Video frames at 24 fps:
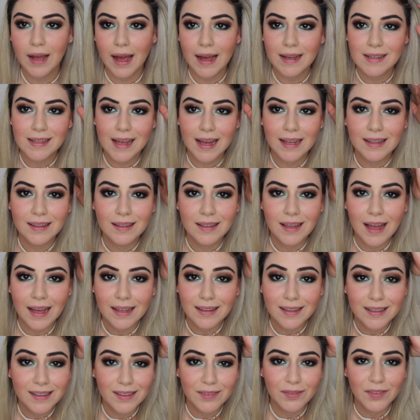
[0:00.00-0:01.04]
Guys, I
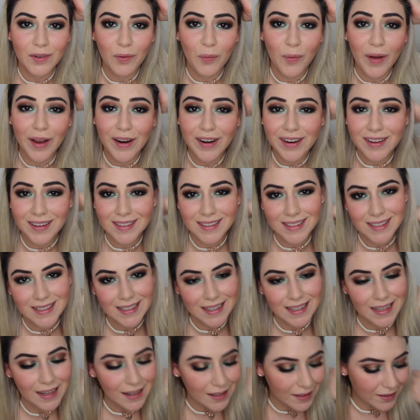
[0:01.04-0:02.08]
didn't even wear
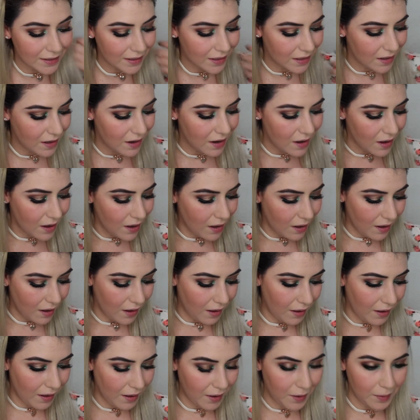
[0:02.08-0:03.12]
concealer,
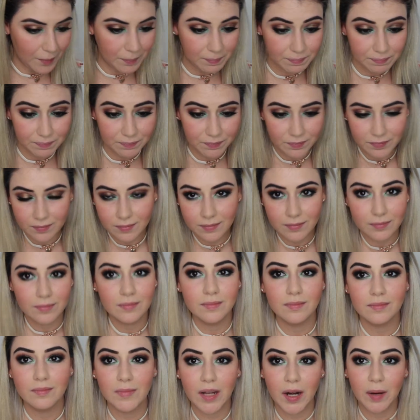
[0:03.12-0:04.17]
but
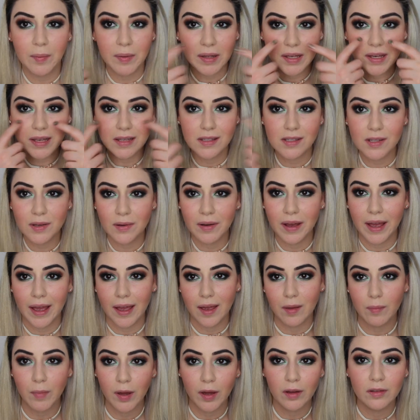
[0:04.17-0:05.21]
I mean, it's
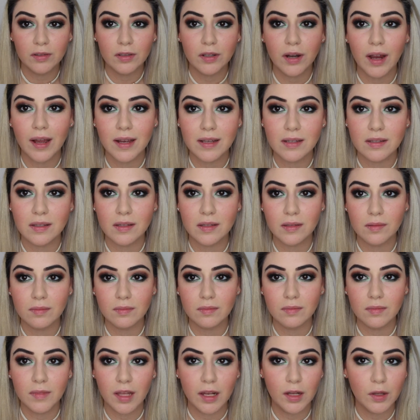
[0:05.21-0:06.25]
okay. My under eyes,
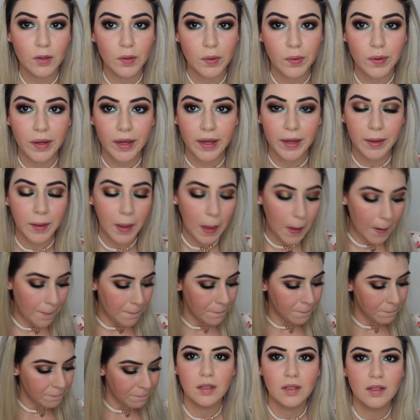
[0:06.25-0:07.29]
they look okay.
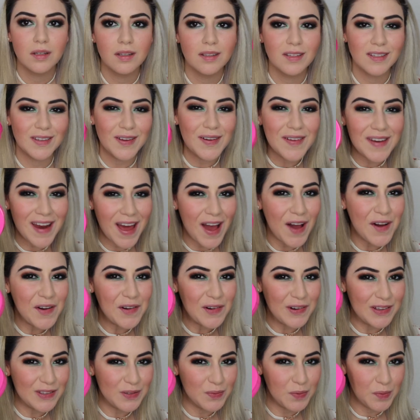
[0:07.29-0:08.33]
So now I'm
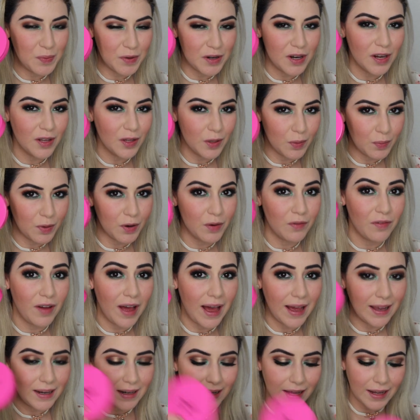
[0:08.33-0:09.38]
going to be putting a little bit of
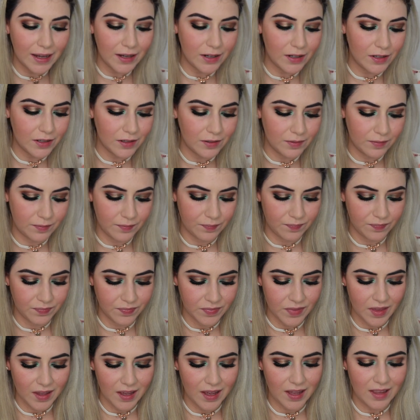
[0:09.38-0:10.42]
highlighter,
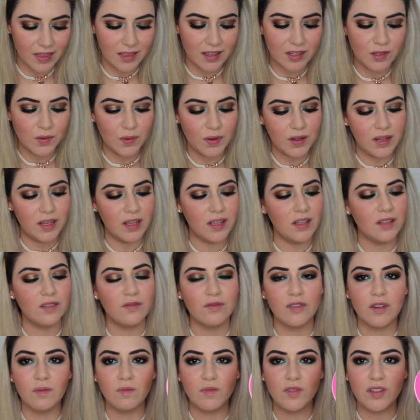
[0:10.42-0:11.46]
and this one is
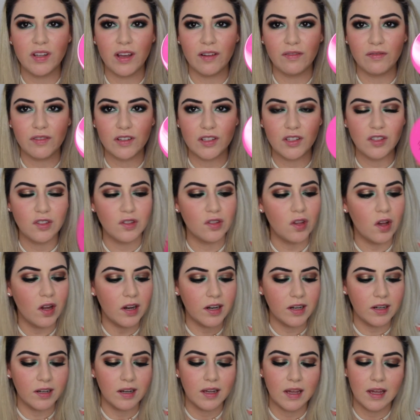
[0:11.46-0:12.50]
from Jeffree
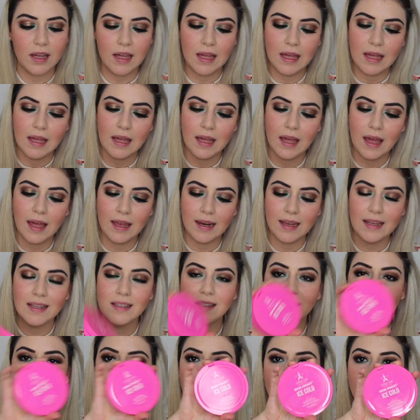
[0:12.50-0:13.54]
Star, and
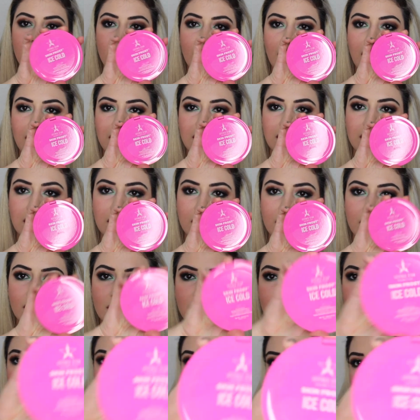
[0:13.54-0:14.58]
it's in the color
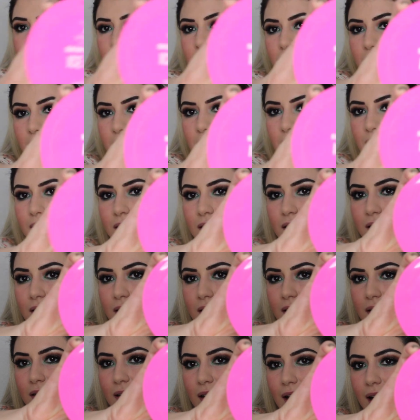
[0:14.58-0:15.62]

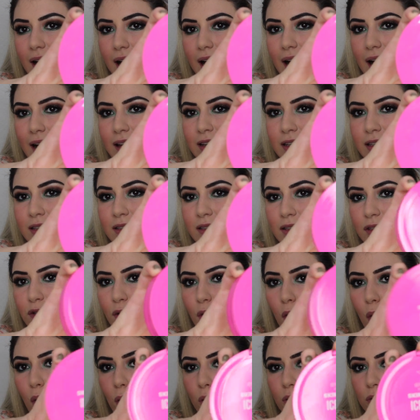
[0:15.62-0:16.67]
Ice
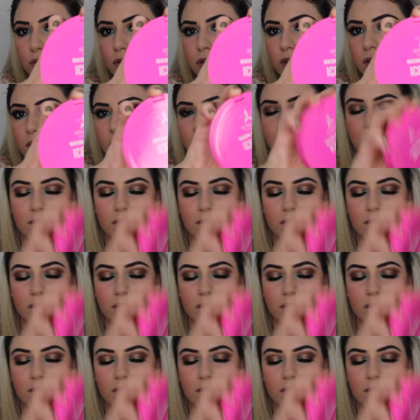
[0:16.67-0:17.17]
Cold.